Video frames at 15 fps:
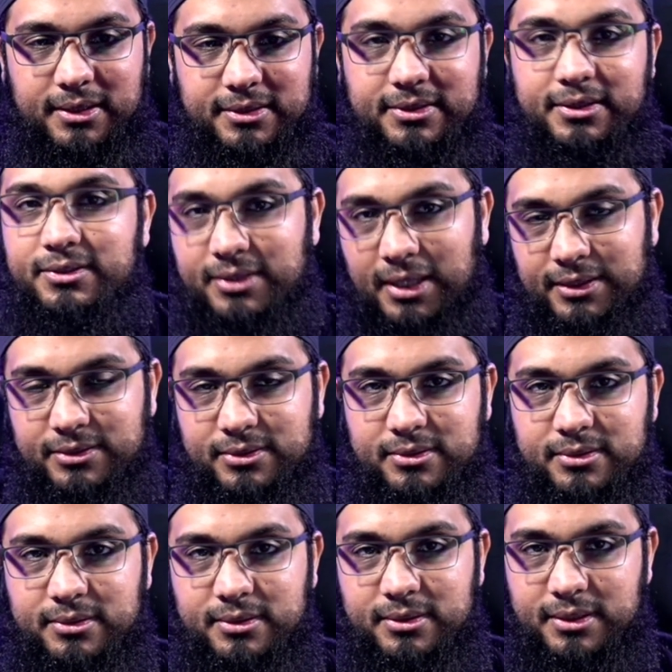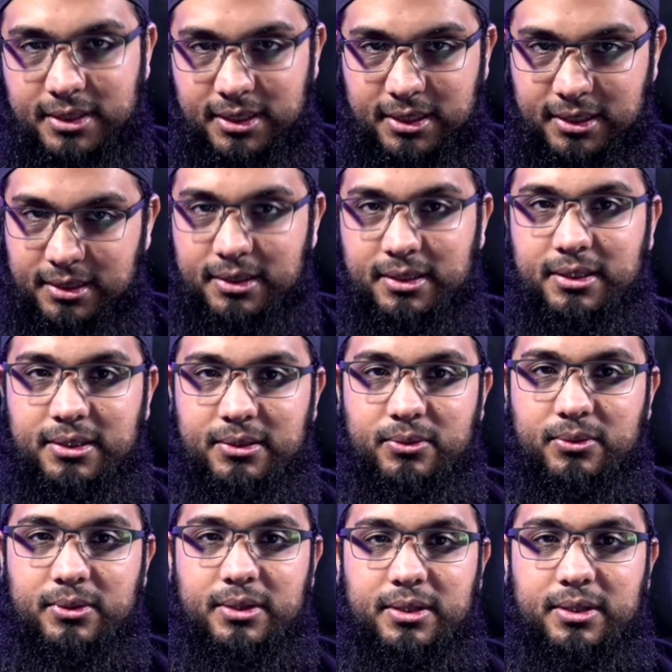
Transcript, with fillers: success Eh, you know,